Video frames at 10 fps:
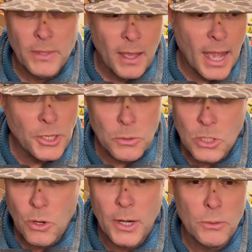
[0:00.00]
I used
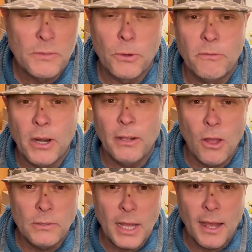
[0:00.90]
cradles for a very
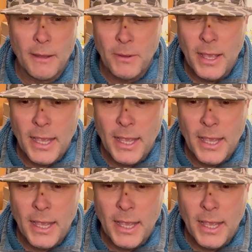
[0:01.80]
long time.